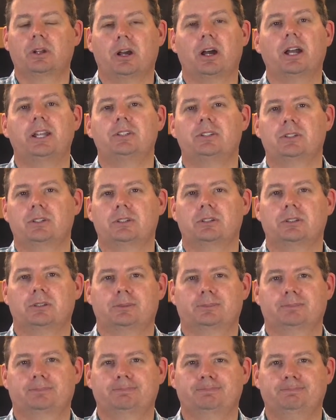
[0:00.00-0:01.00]
I do?
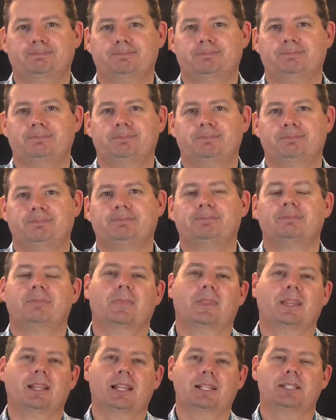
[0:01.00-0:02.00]

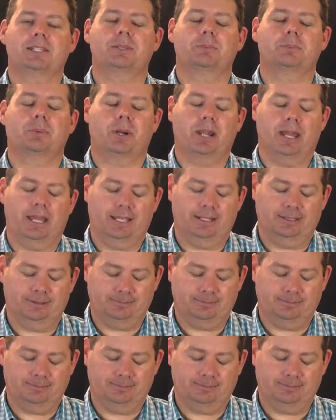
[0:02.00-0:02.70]
Let's pray.